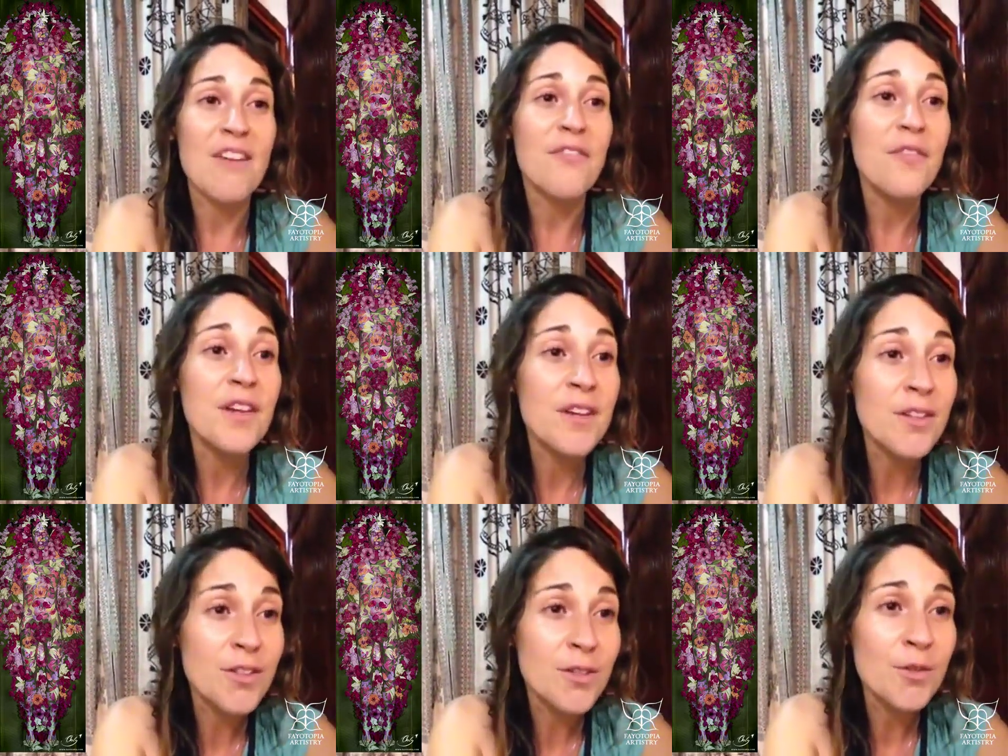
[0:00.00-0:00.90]
I
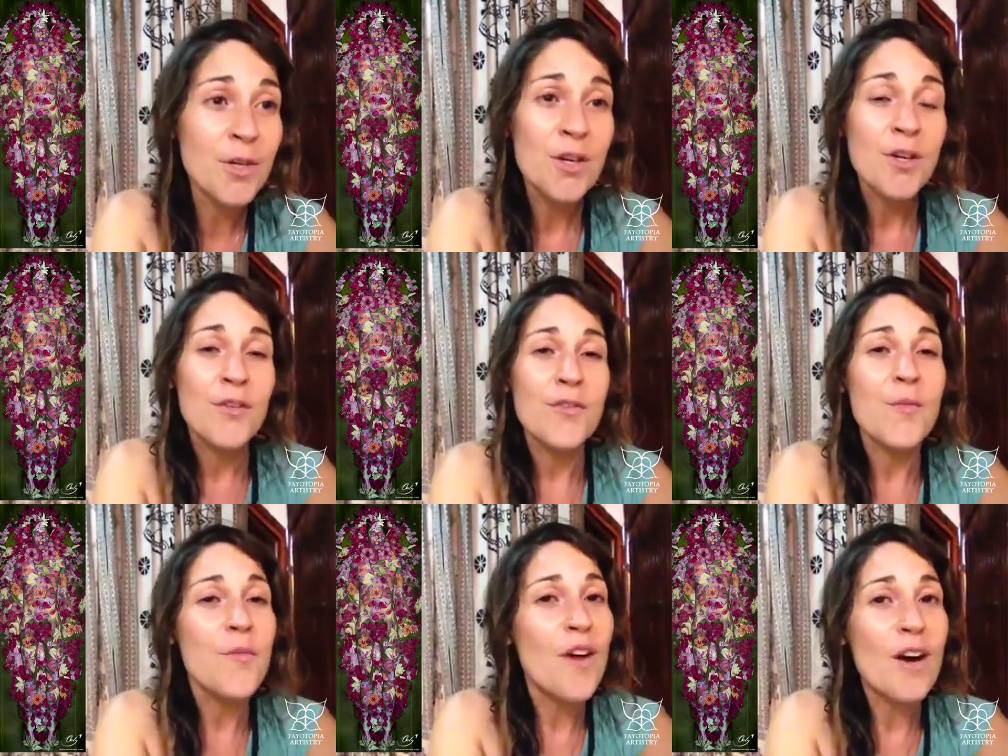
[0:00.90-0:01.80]
feel you
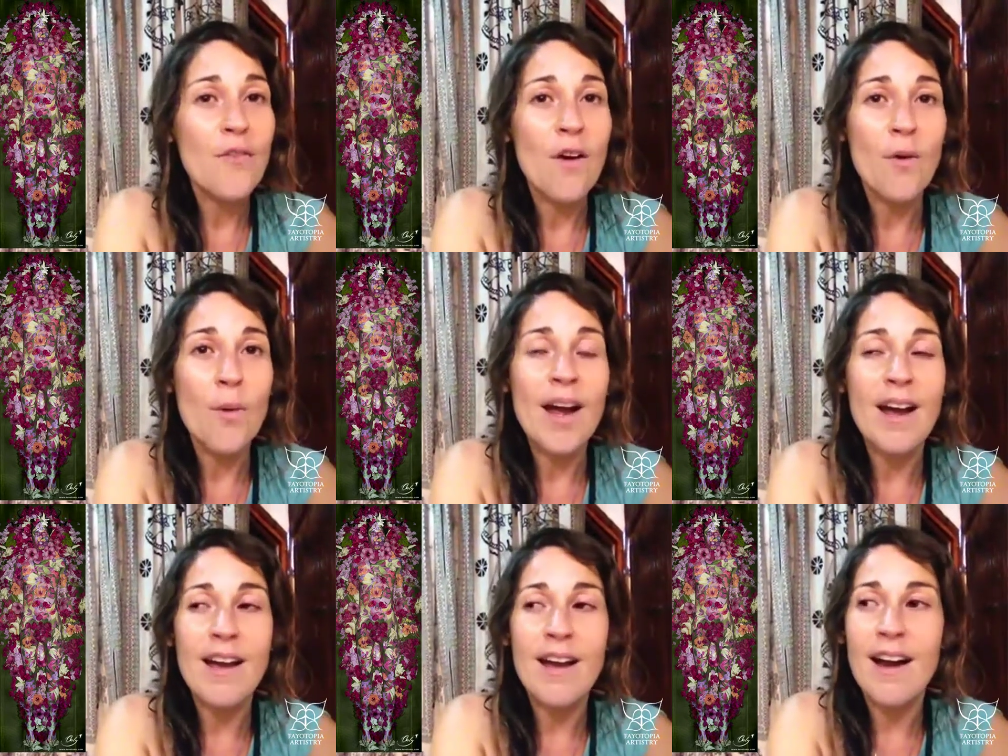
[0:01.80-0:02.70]
from far, far
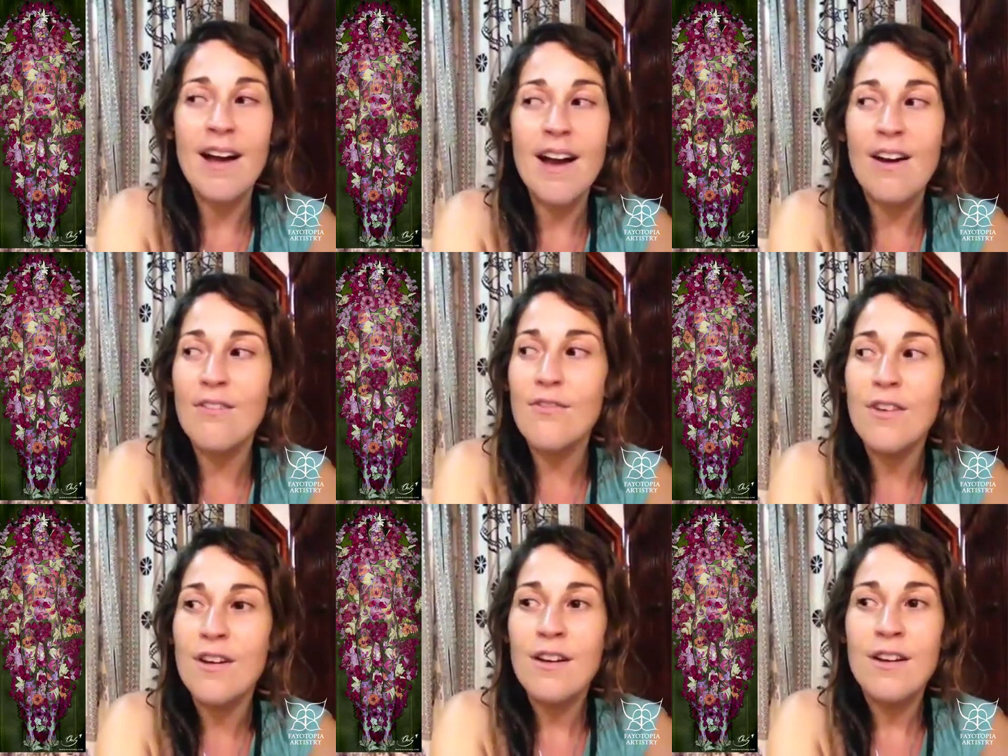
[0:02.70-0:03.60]
away. I, I have